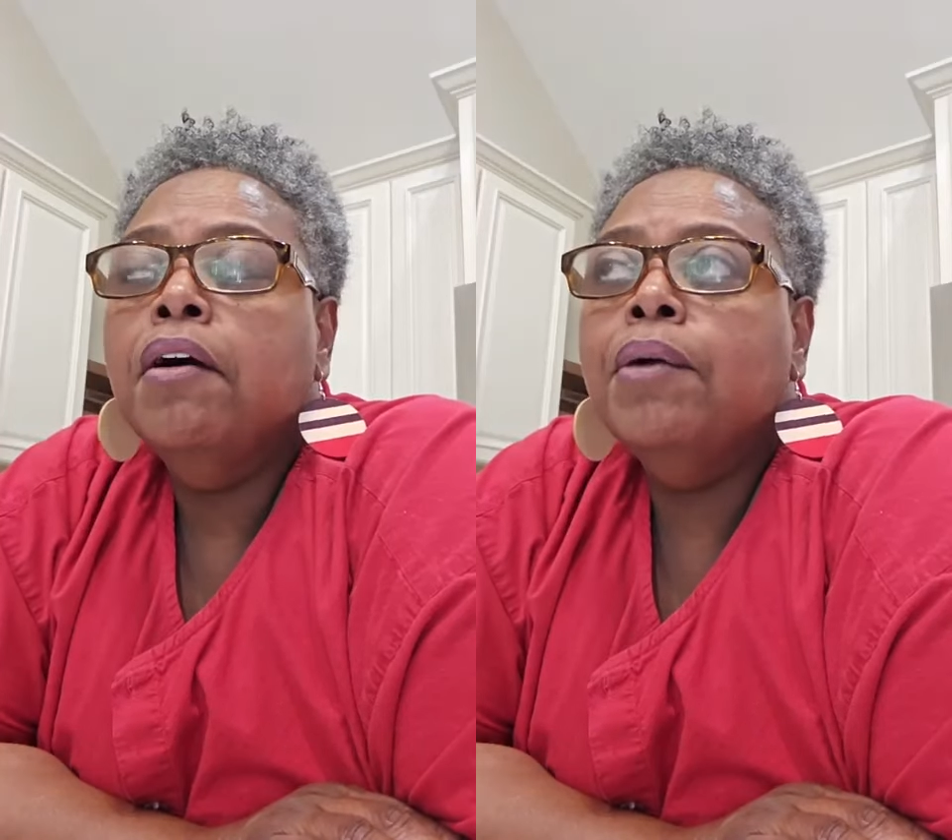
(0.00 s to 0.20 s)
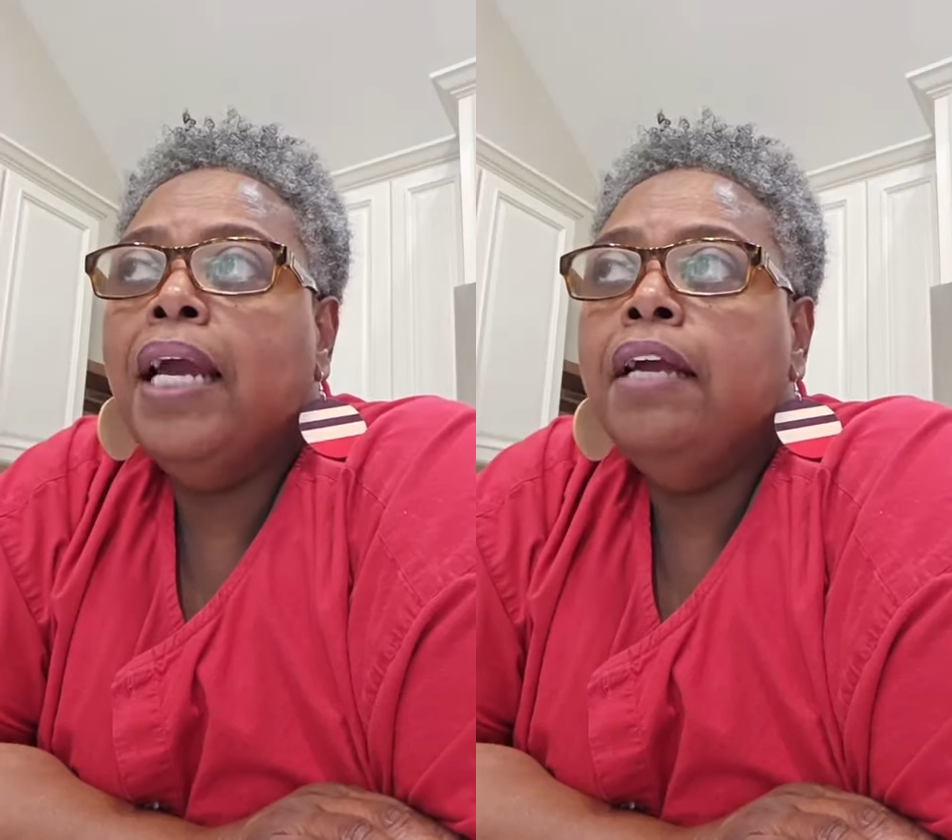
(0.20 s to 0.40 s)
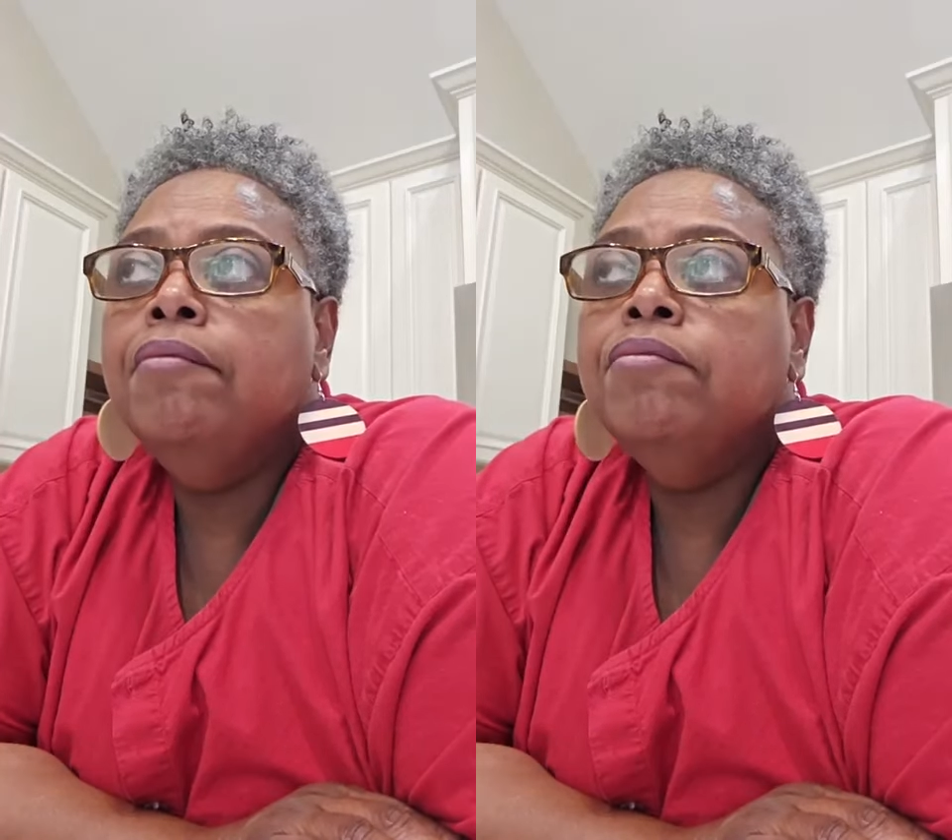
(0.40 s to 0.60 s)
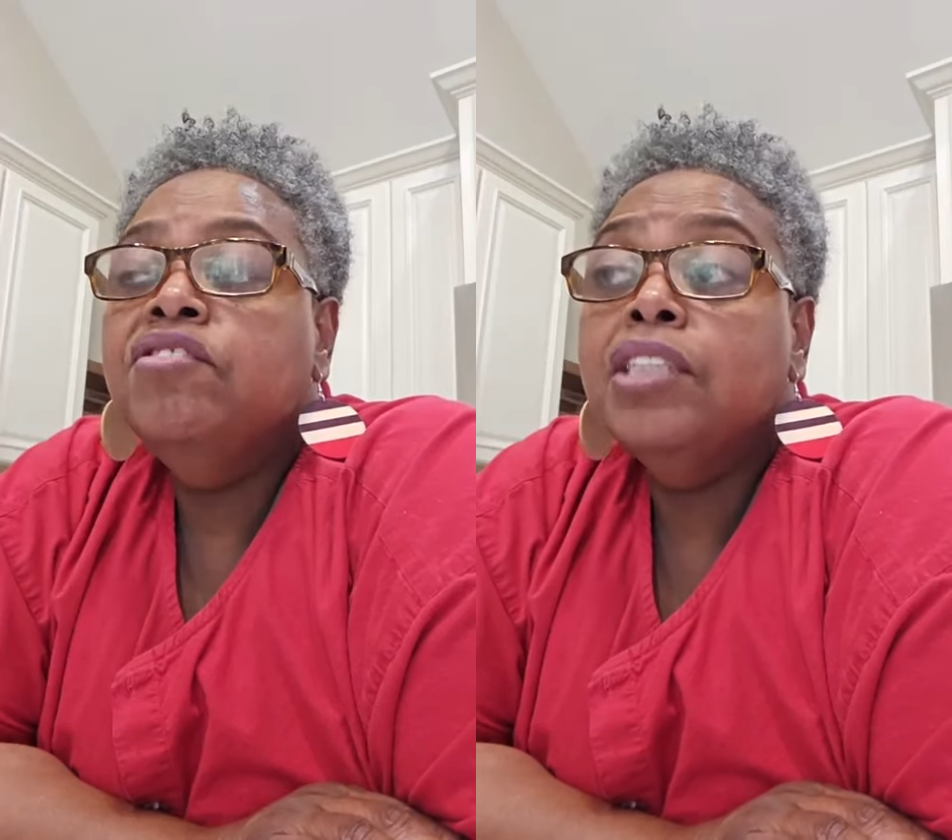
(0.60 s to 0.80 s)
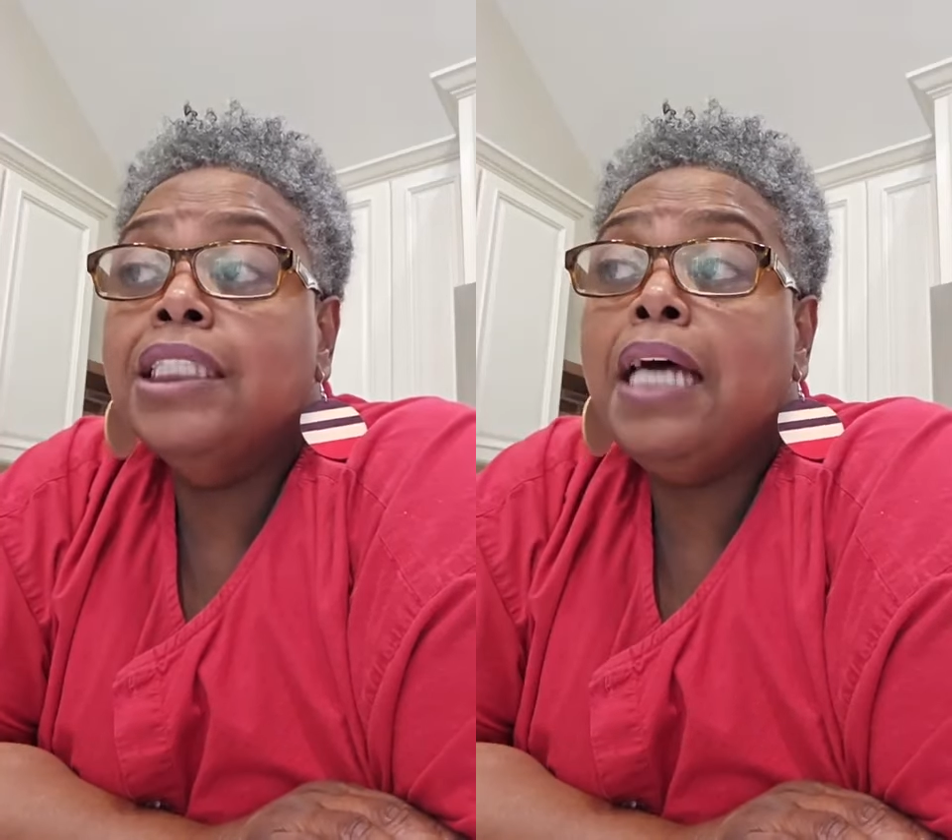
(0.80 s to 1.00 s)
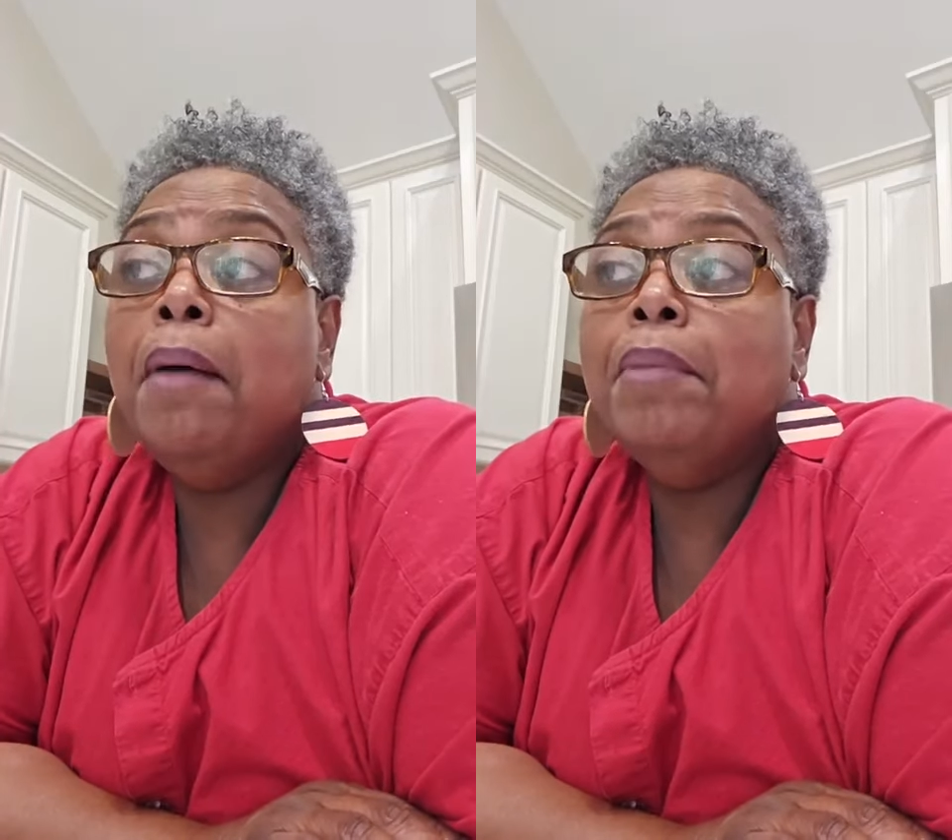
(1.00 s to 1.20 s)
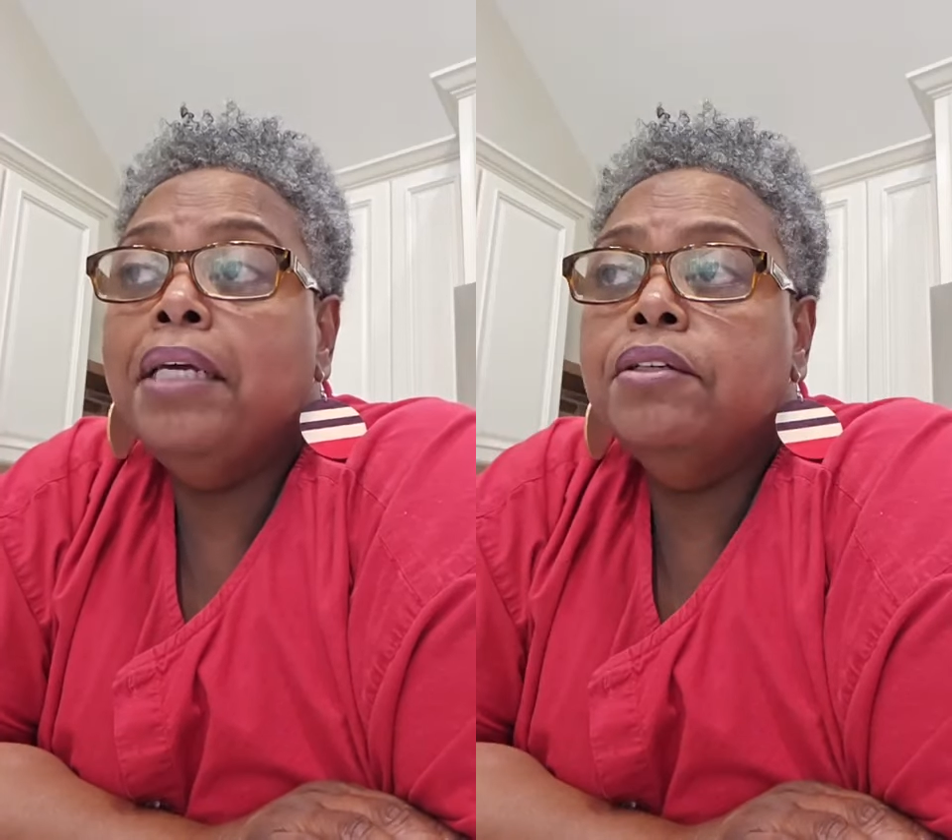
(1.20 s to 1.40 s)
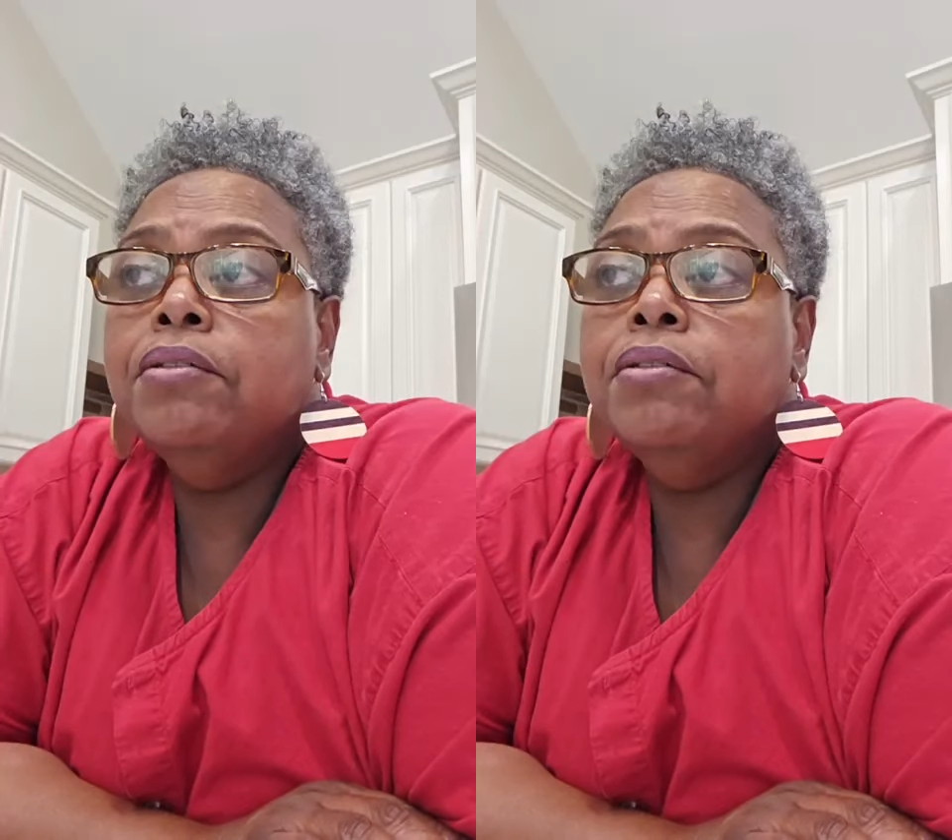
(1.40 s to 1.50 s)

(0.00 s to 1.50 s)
Okay, that's how I made the